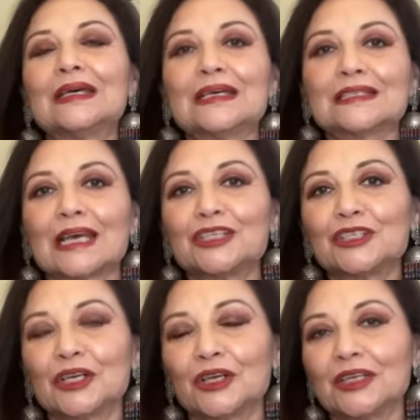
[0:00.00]

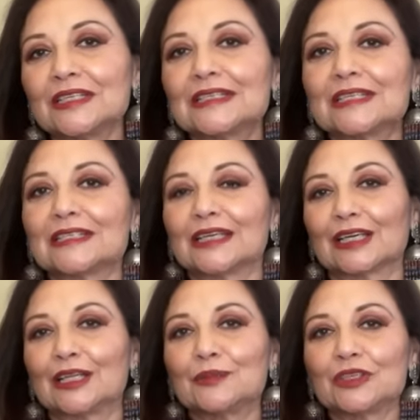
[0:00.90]
Sagittarius, this
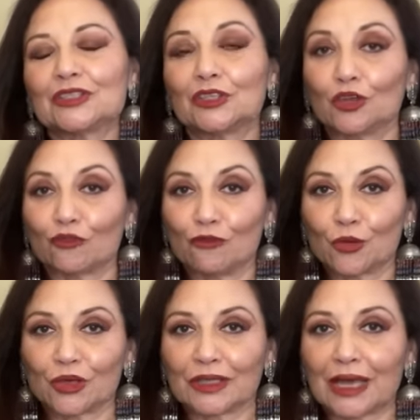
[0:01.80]
eclipse is in your
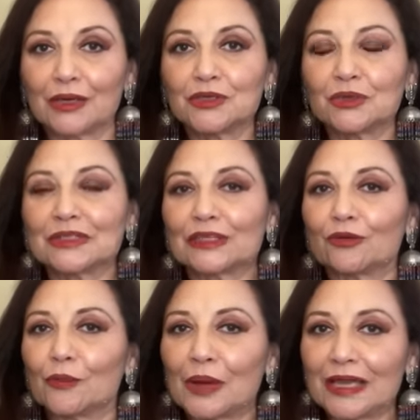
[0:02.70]
fourth house, so it's a
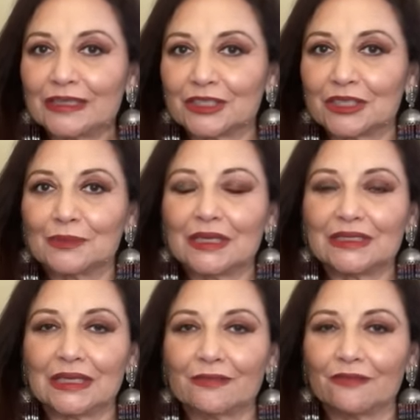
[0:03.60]
reminder to
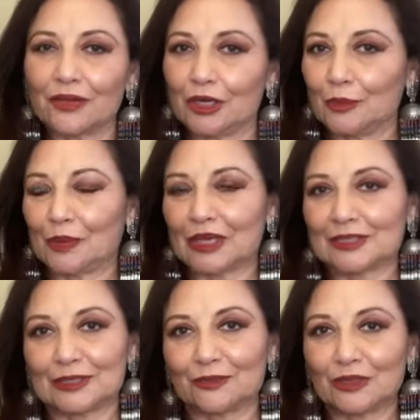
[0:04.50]
maintain a very
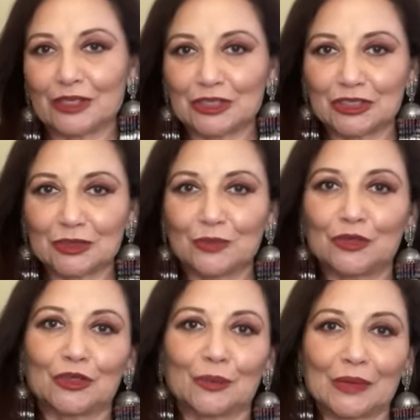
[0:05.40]
positive relationship
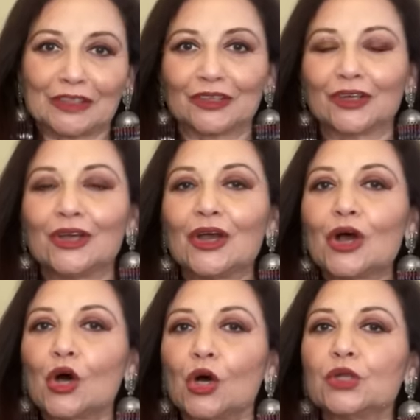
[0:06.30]
with your mother.
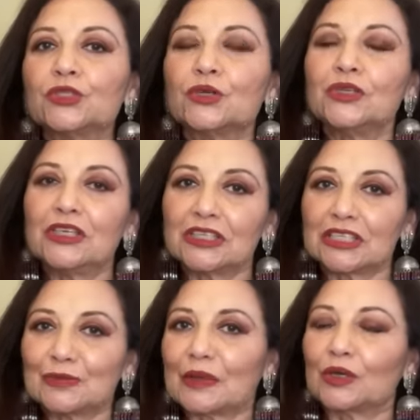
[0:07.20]
Also, you need to
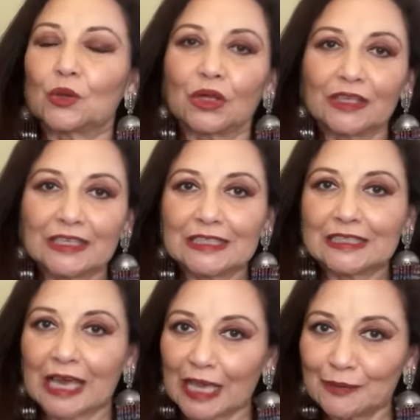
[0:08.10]
spend quality
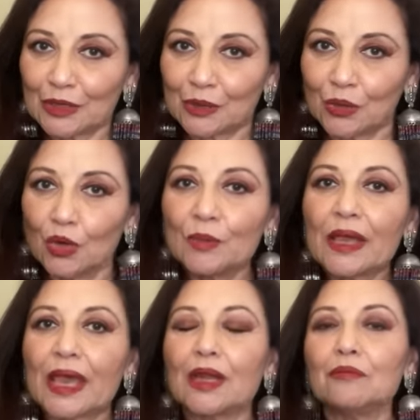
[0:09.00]
time at home
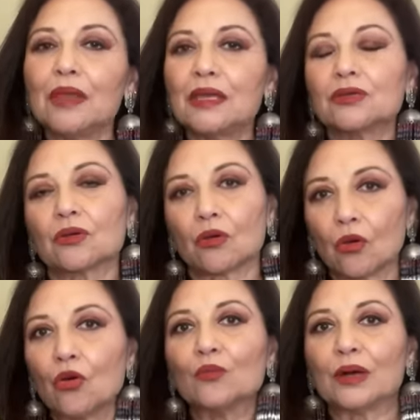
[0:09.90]
and make your
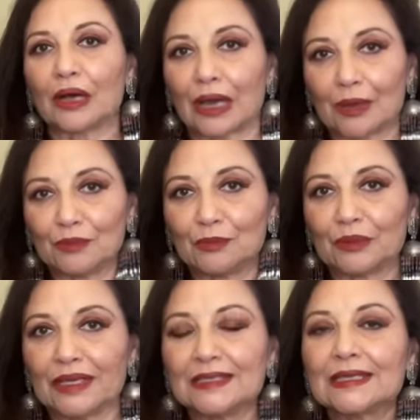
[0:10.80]
home a happy
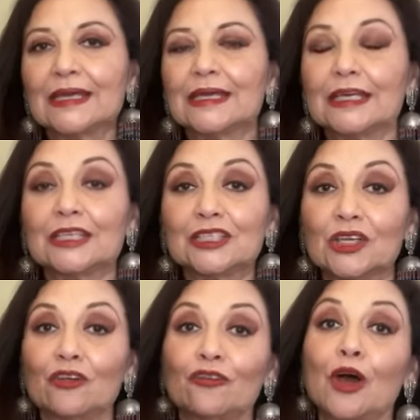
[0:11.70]
place
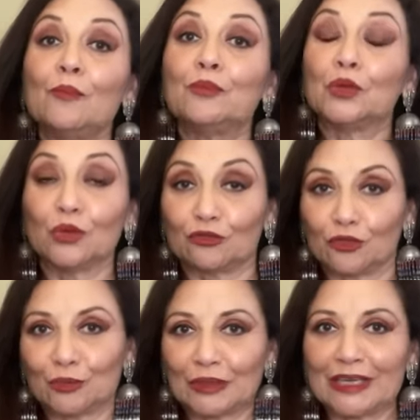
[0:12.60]
instead of a
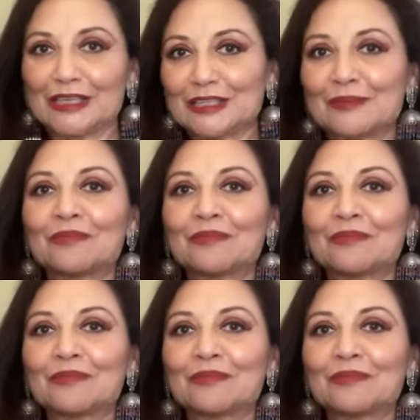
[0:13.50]
beautiful place.